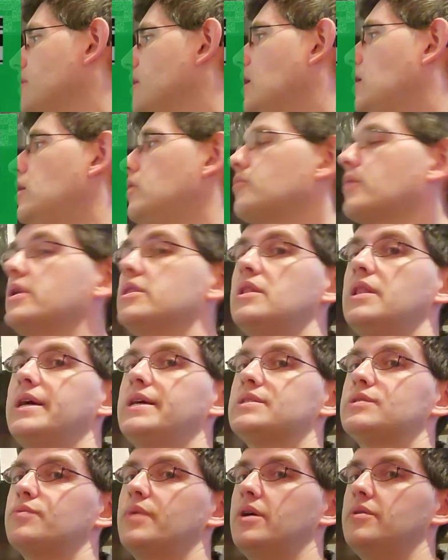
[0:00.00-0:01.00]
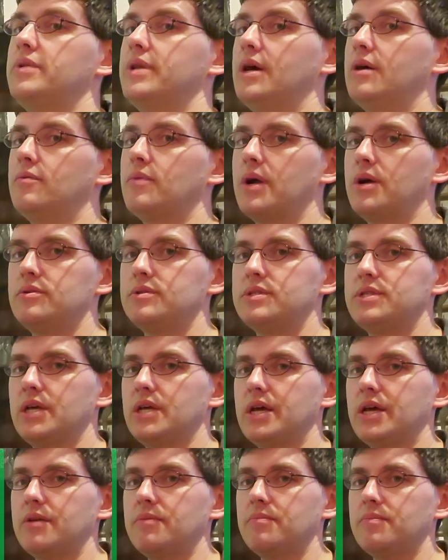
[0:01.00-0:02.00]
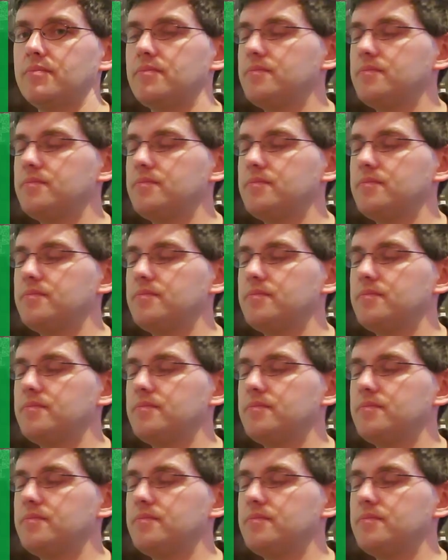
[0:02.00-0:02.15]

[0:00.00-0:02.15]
Oh, we're in the last round now. Round 10.